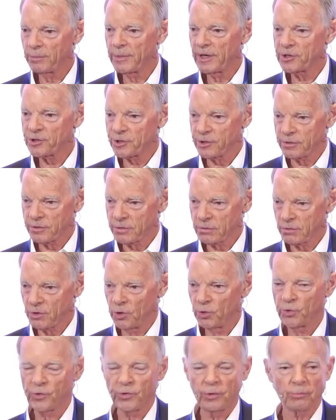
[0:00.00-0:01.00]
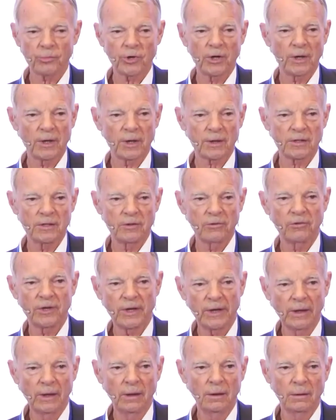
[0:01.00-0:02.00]
measures, growth and
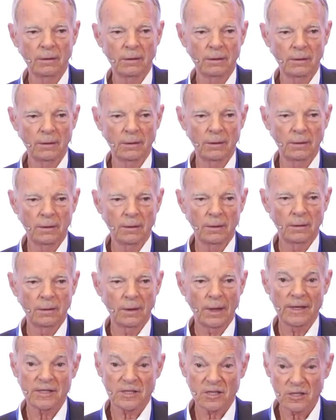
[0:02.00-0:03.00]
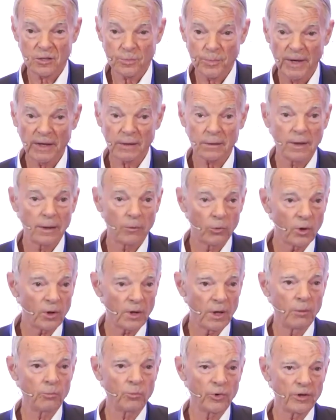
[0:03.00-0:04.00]
productivity. I suspect they will
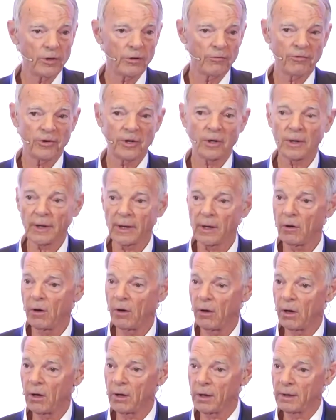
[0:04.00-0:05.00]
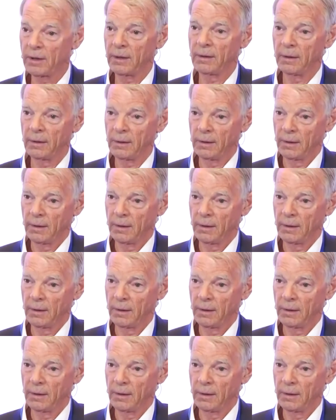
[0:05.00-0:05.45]
come with a fairly long,